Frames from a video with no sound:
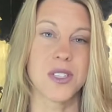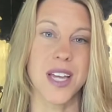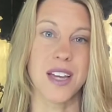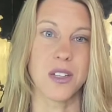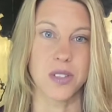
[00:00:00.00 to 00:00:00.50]

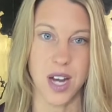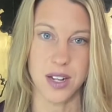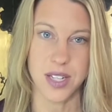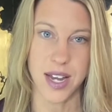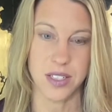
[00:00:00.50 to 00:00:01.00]
that you'll
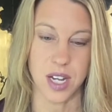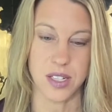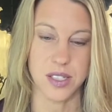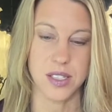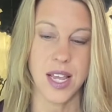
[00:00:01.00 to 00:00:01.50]
contact
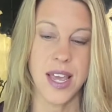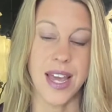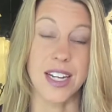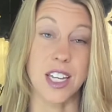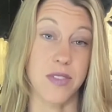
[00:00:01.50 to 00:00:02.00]
us
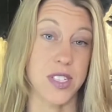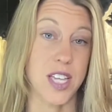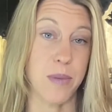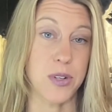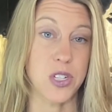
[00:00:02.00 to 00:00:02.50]
and give us the
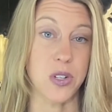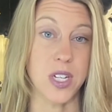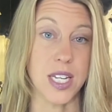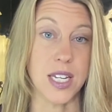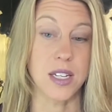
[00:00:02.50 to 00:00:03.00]

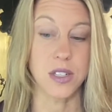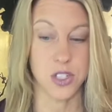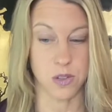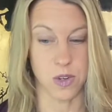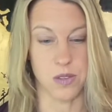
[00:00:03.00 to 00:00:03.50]
opportunity
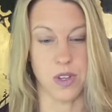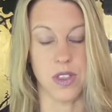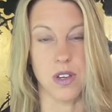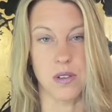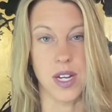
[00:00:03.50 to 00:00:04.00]
to work with
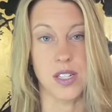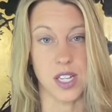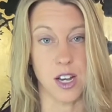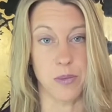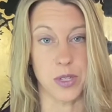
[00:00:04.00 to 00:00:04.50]
you and to
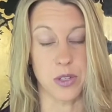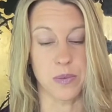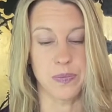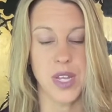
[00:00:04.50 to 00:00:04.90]
help you.